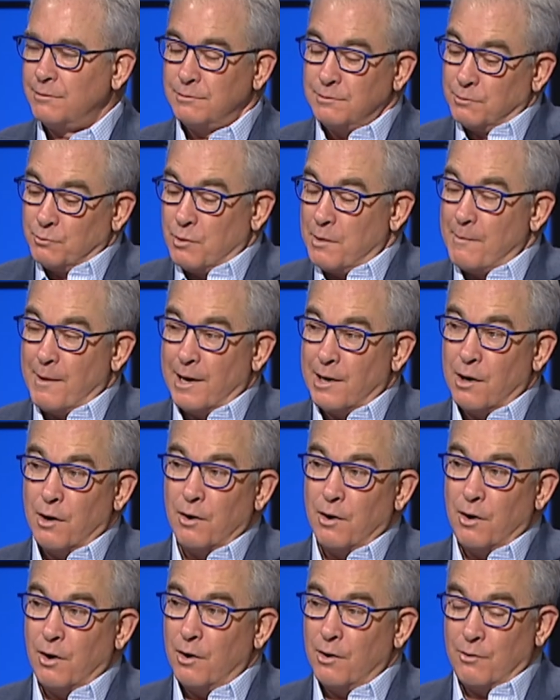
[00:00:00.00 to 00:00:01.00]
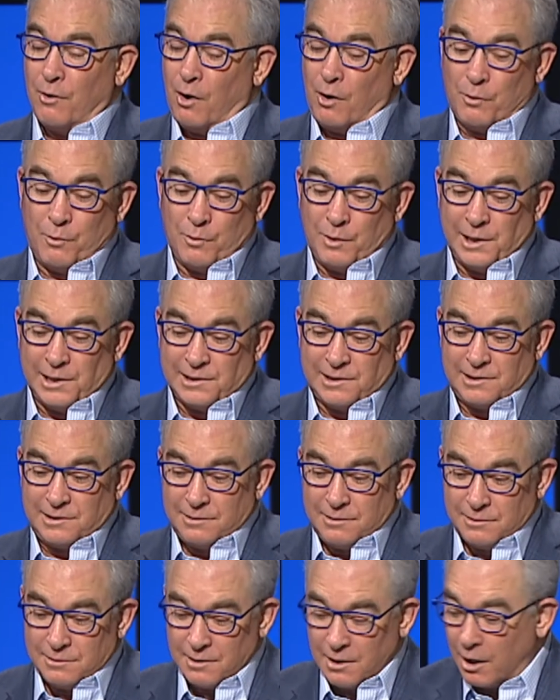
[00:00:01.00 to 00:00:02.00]
we might always
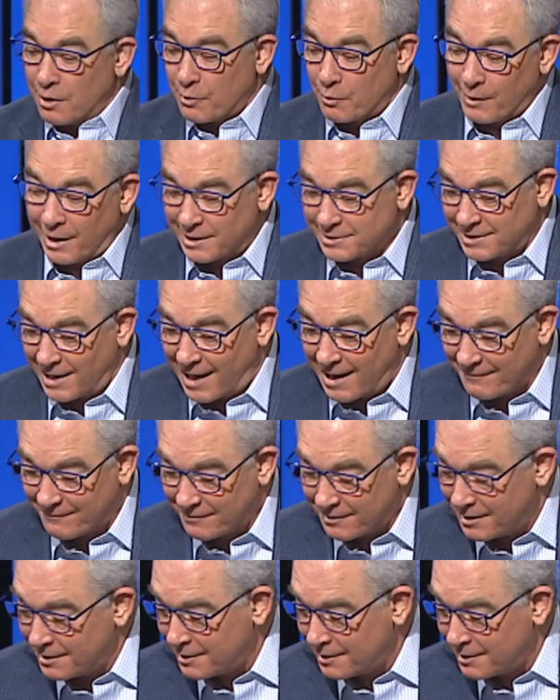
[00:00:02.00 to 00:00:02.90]
otherwise have.